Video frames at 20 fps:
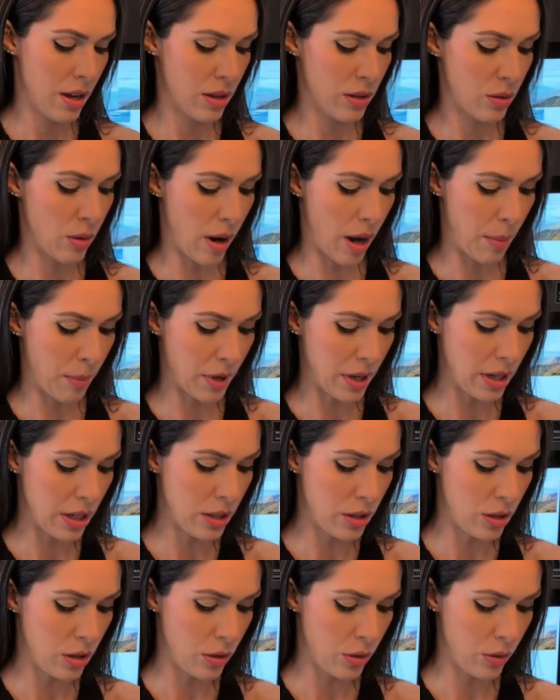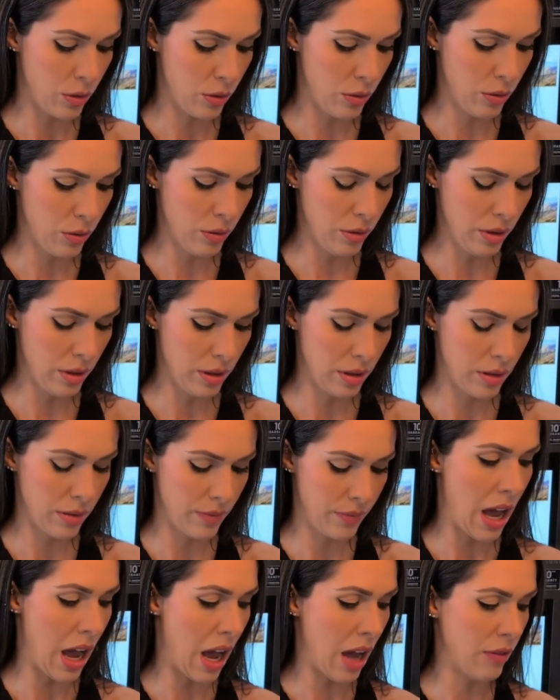So I'm gonna do
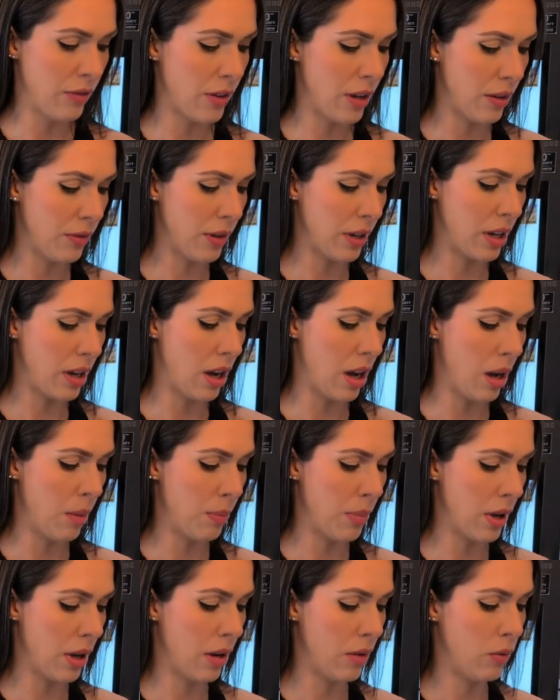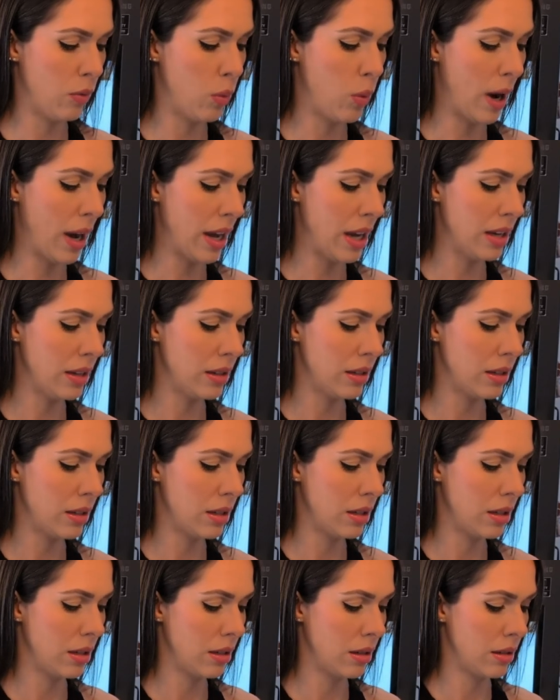1/2 of a cup of
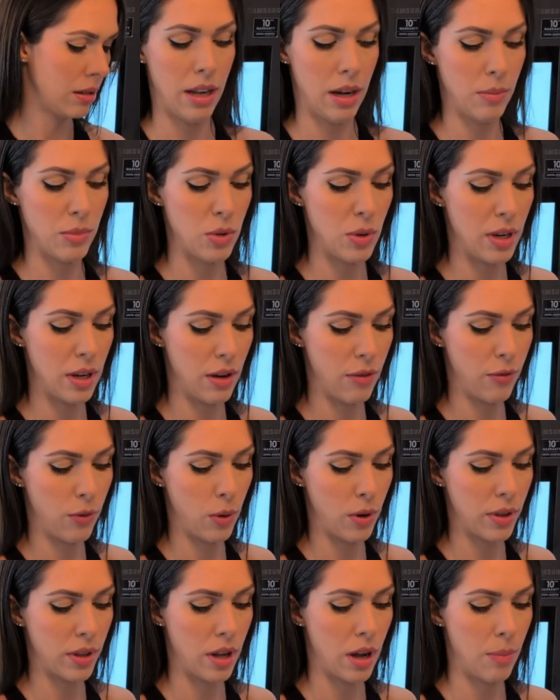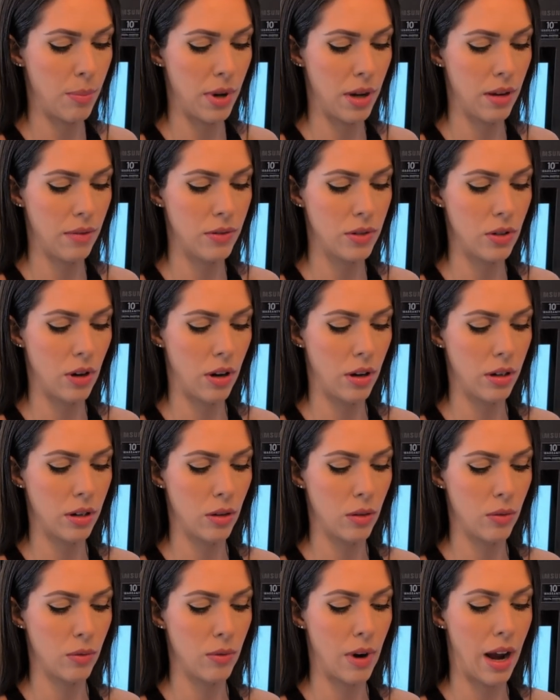white, and then I'm doing 1/4 cup of
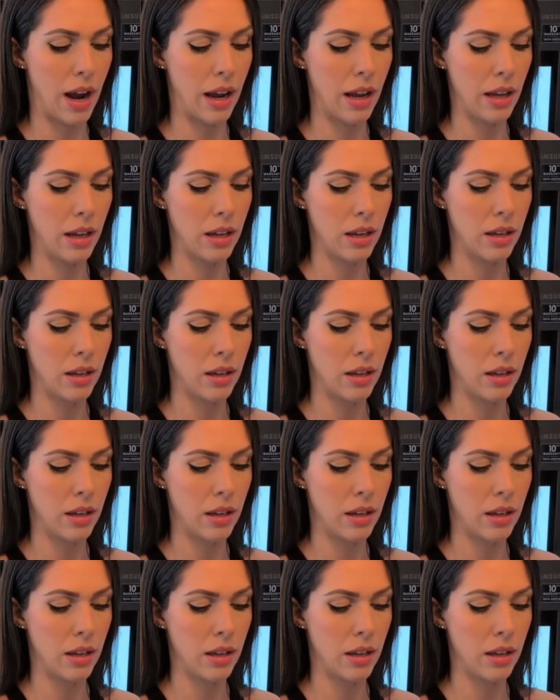dark rye